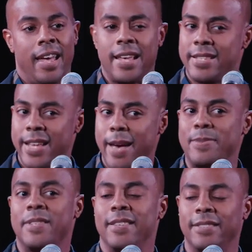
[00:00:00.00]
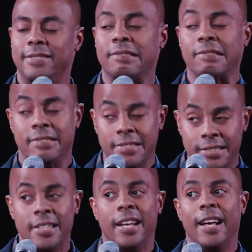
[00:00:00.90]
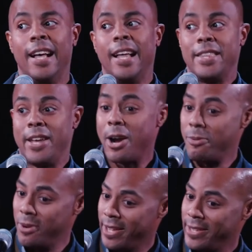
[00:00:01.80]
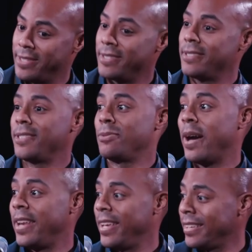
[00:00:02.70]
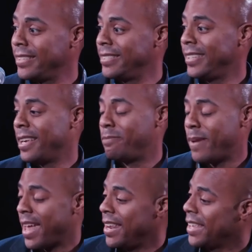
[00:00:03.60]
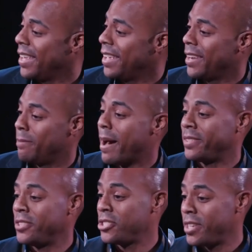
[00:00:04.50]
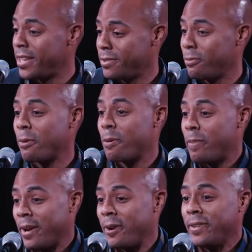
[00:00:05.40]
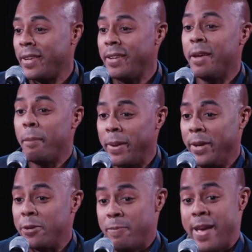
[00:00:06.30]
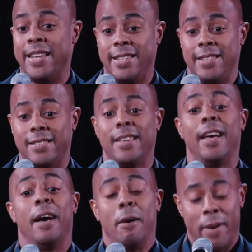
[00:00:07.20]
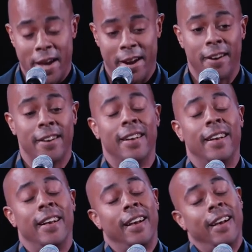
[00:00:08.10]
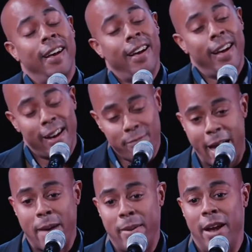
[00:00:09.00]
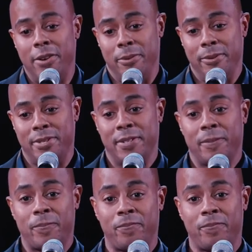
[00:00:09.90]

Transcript: Except there I was, sweating and panicking and about to shit what were apparently Peter's panties a pair of Batman underoos.